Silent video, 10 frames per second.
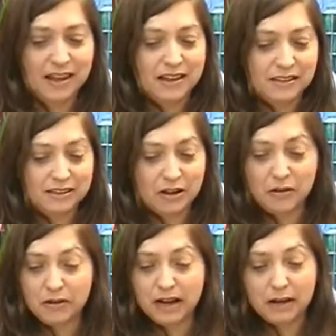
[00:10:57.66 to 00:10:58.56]

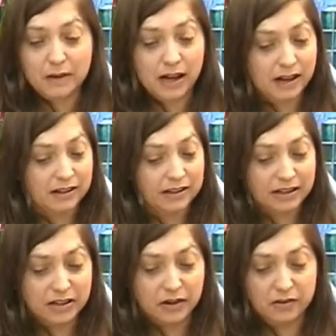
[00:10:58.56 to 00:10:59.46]
So um,
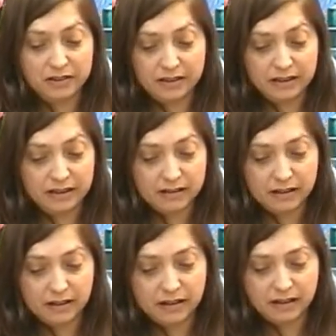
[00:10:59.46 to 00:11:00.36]
you know,
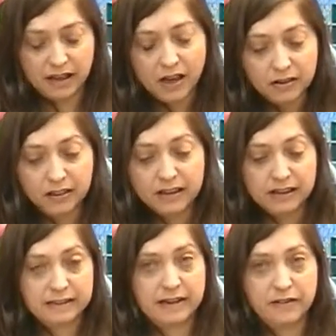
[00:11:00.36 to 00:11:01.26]
the other thing
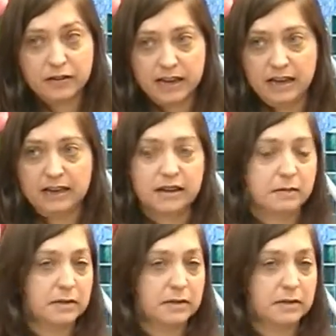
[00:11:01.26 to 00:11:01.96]
is if you can't come